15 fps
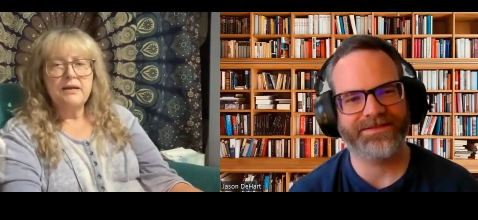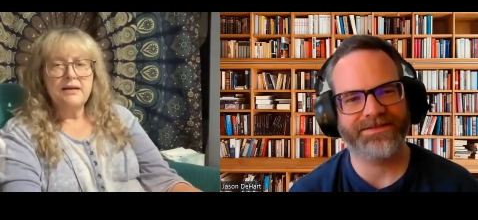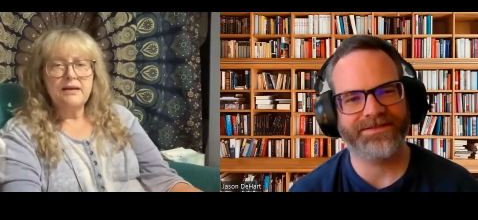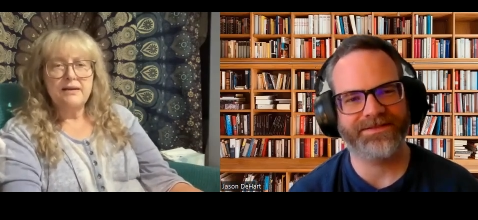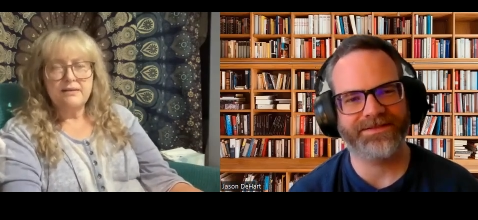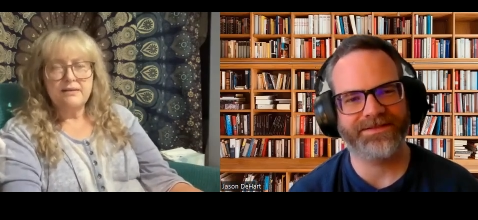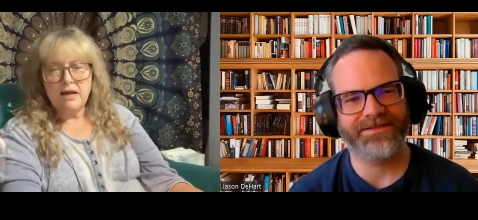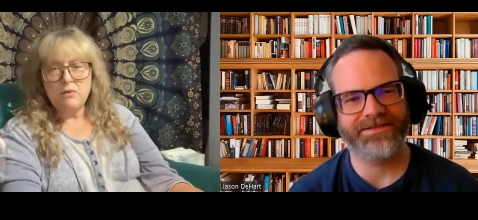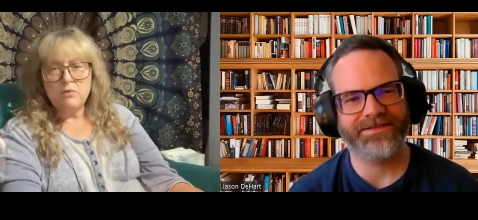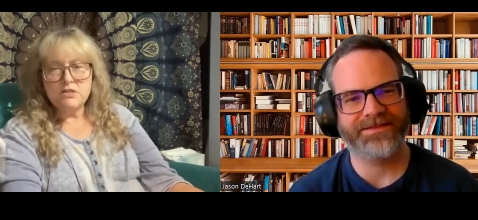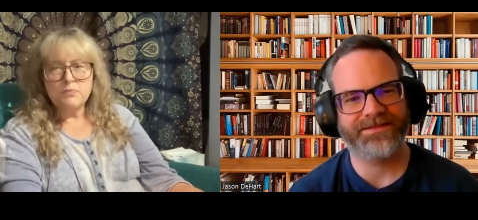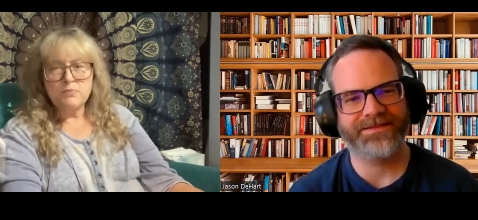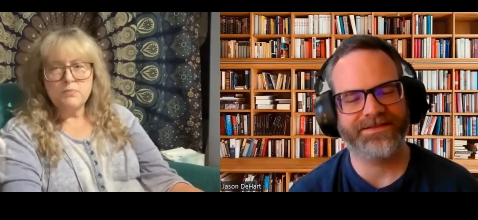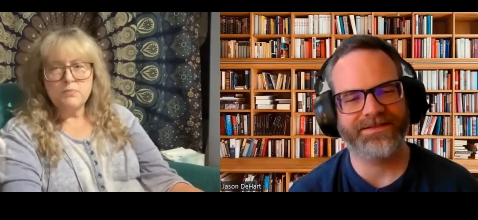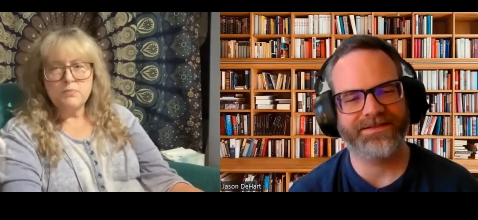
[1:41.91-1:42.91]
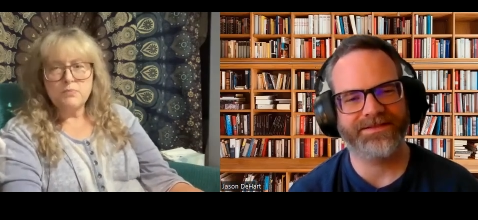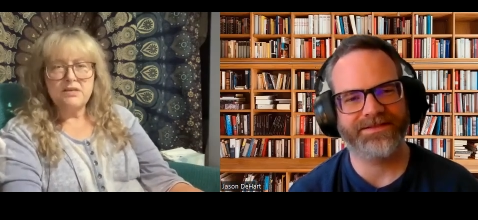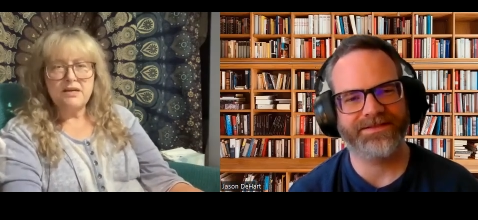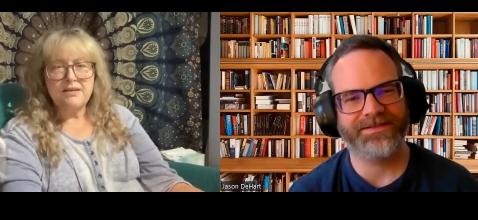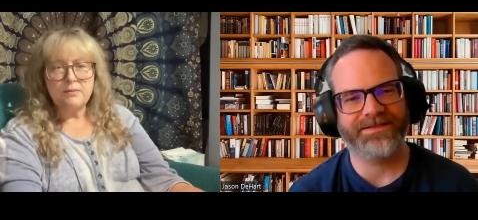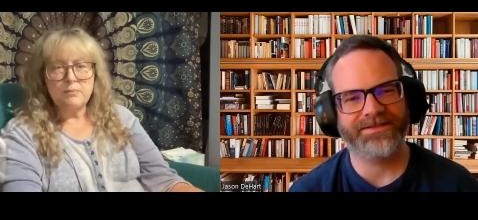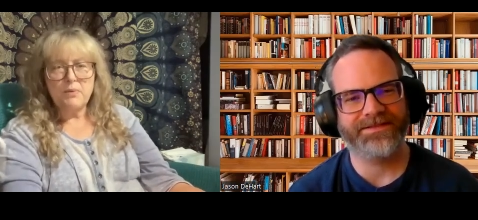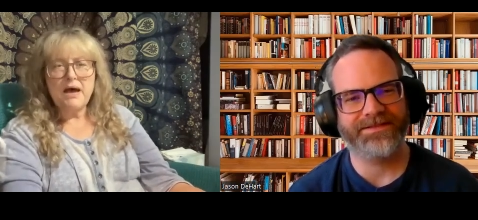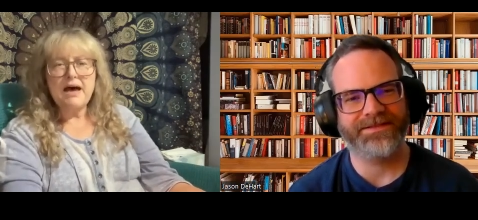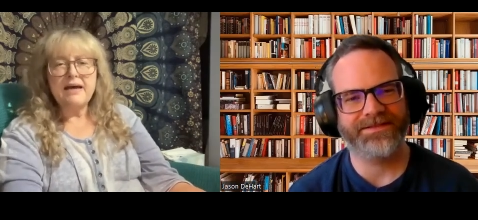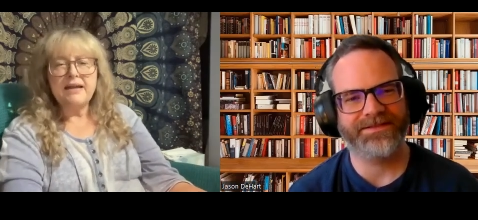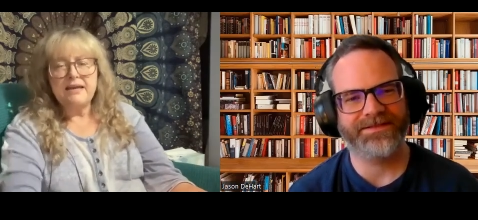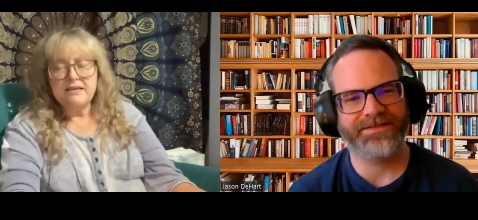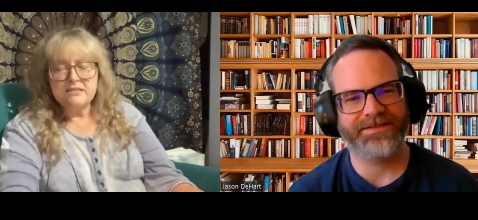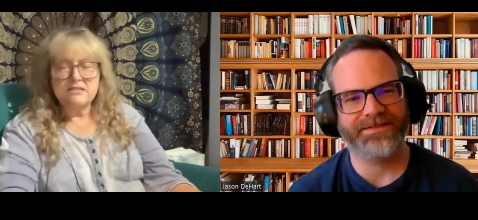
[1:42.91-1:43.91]
Speaker 1: And then I was supposed to take the
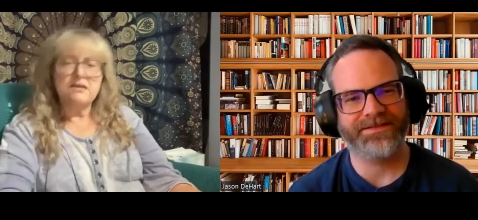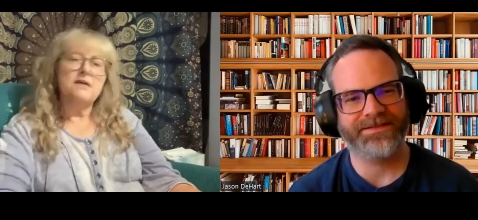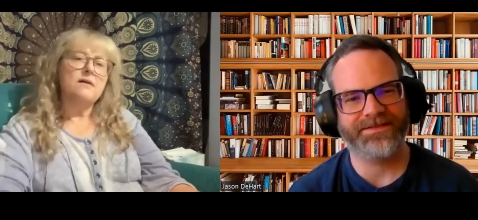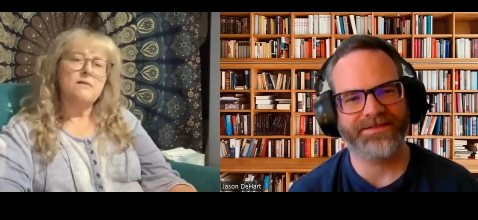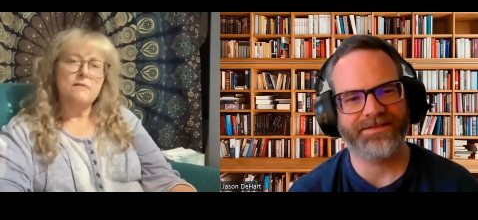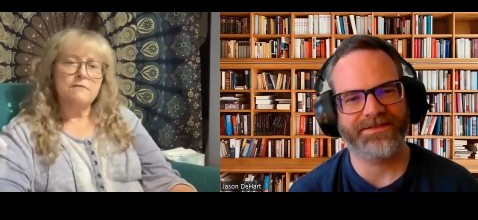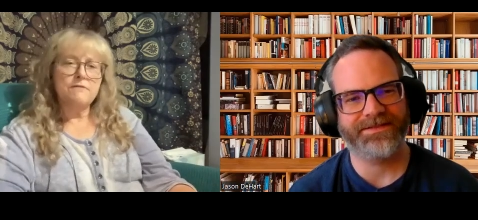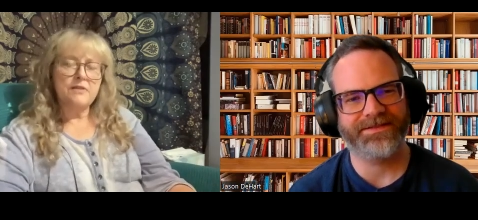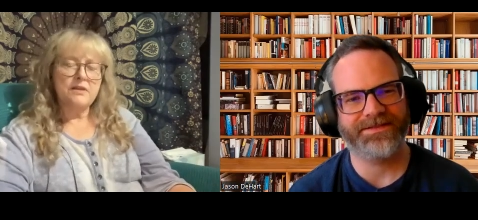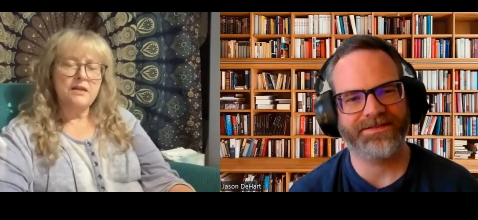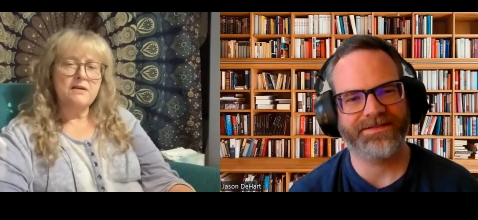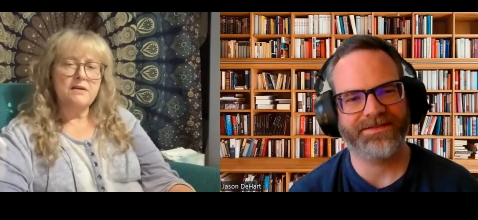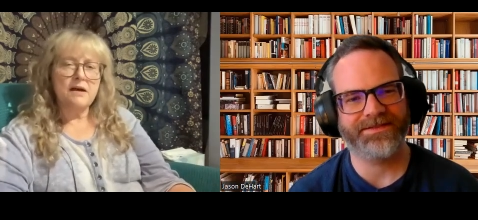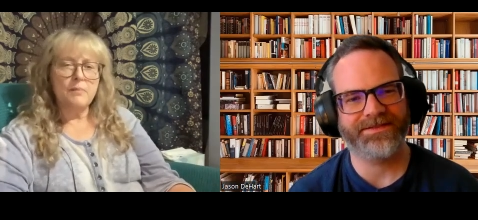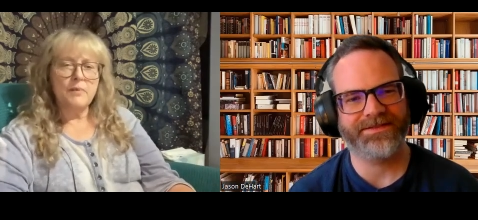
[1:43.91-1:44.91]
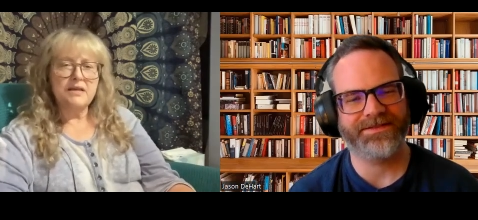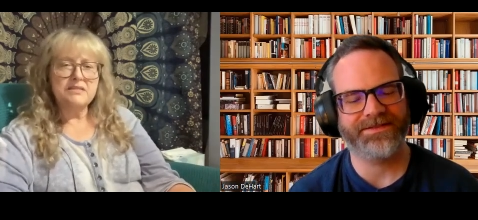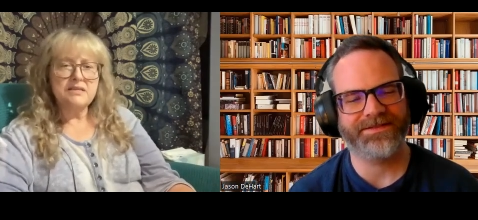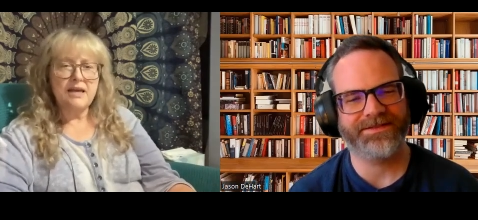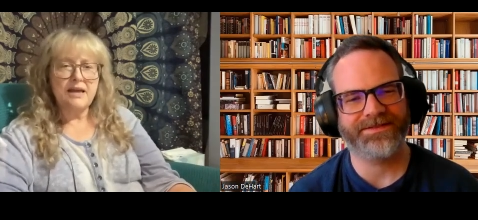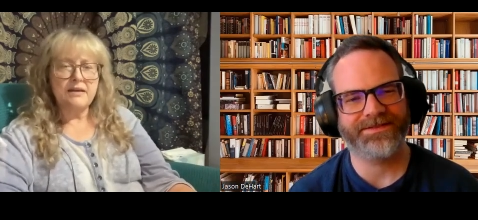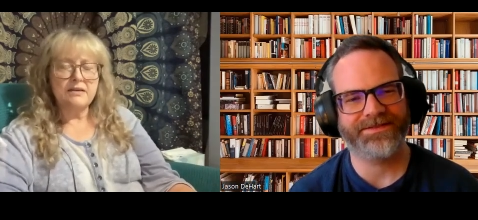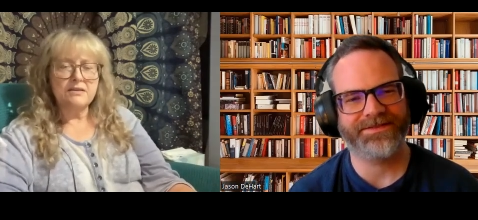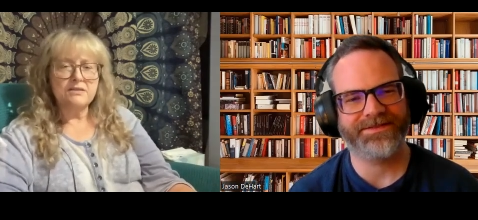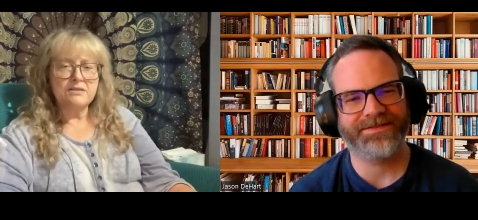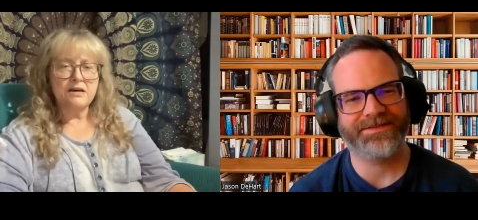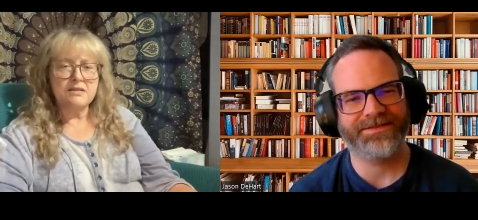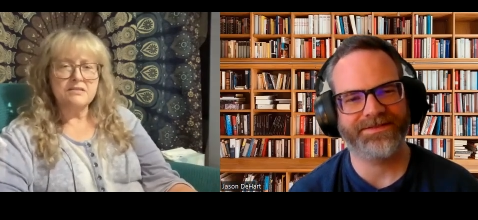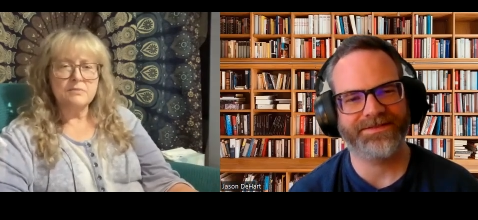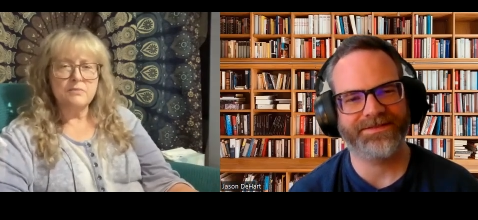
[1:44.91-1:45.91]
bodies of the comics and
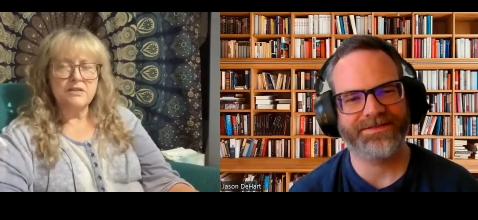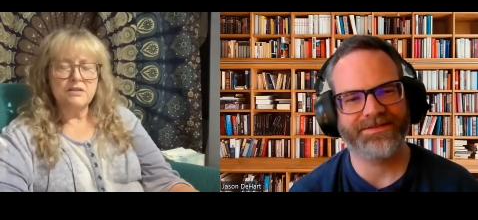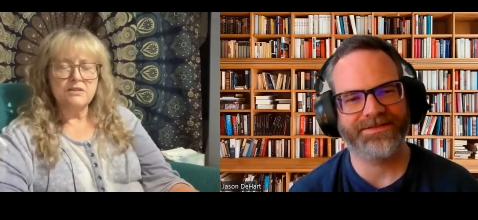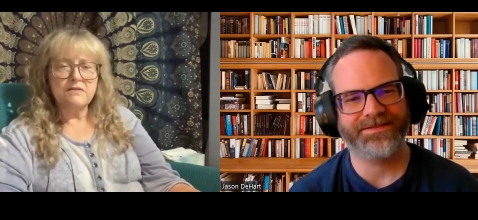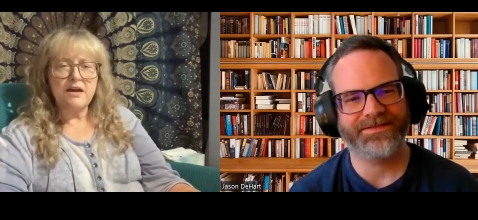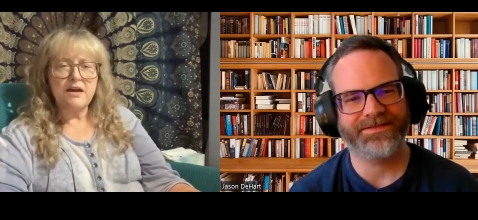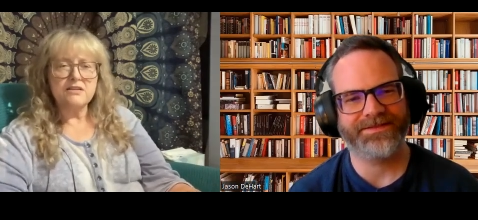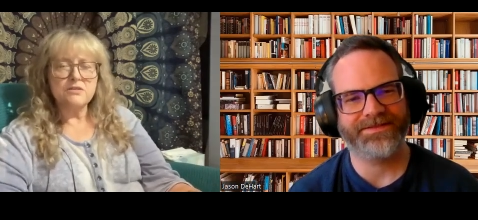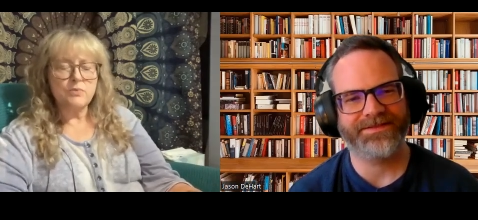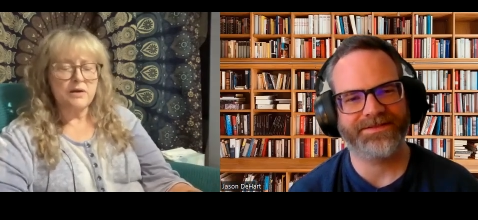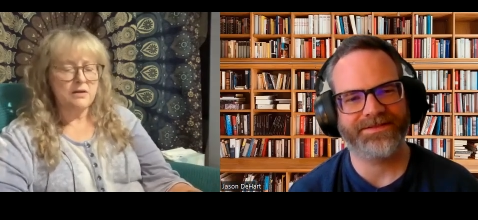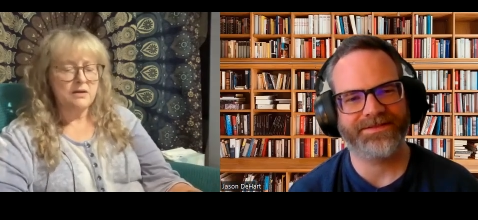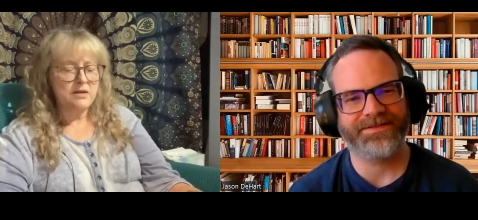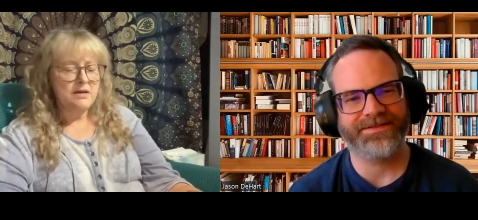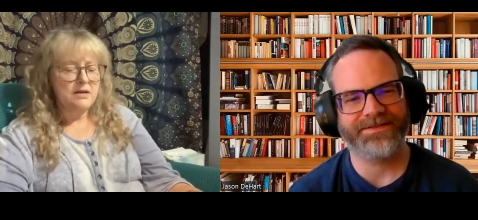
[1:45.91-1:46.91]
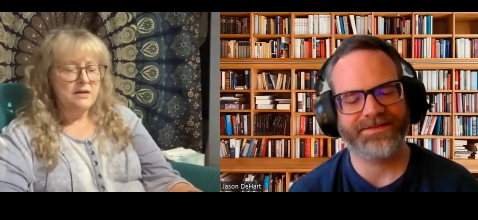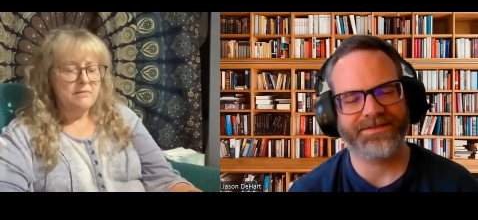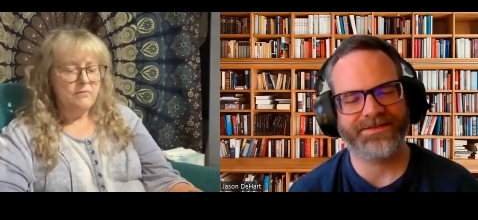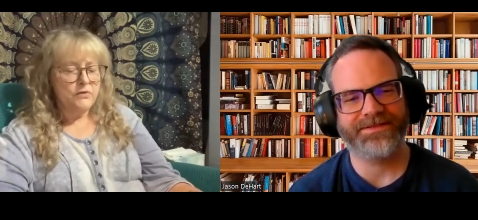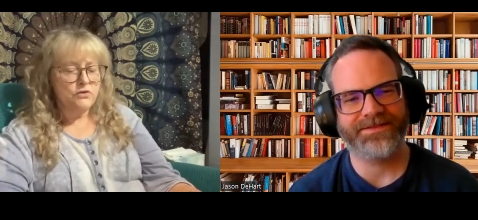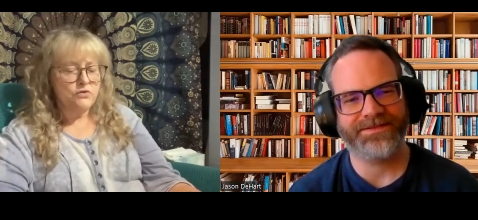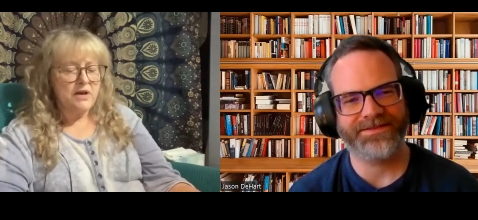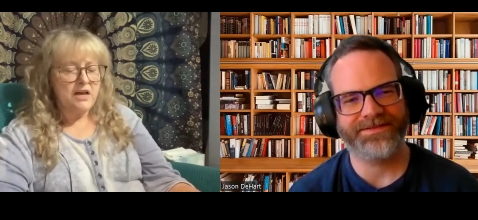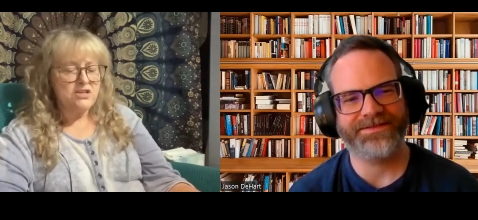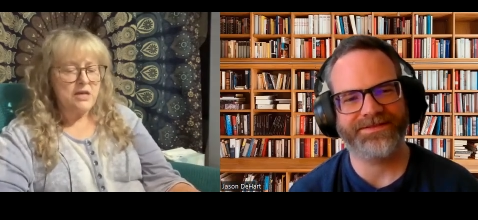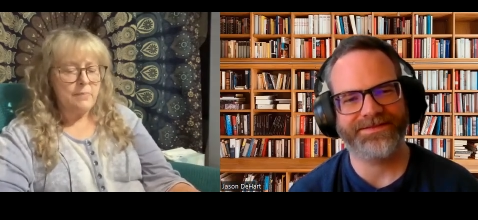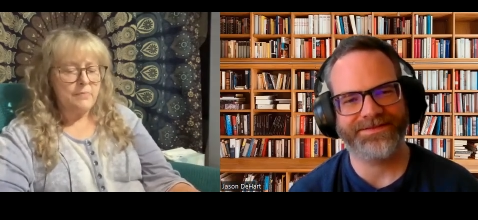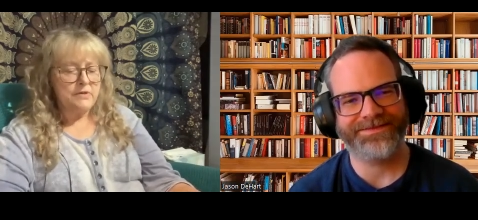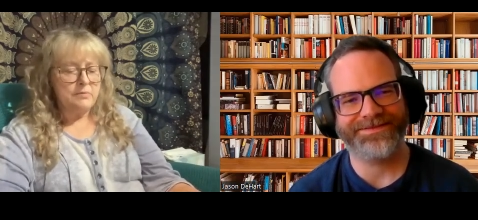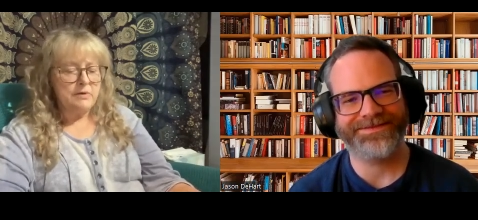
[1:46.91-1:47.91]
toss them in the trash. Well, the trash
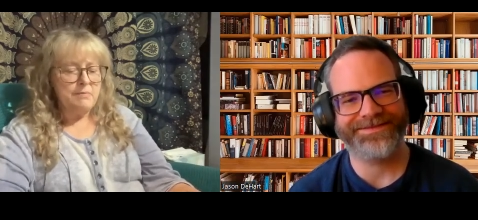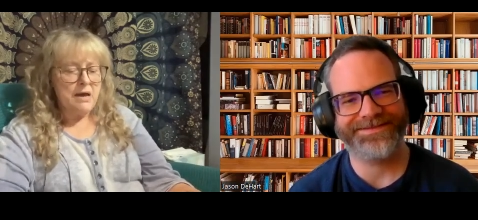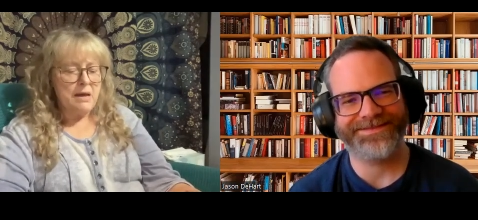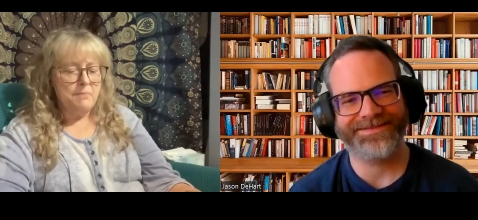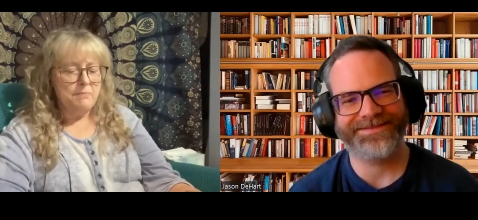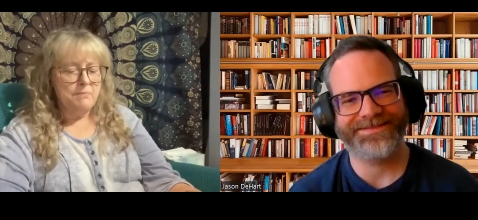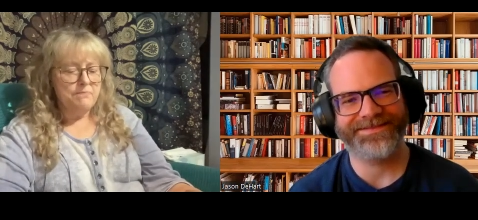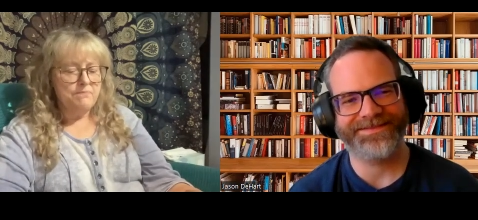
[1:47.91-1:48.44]
happened to be my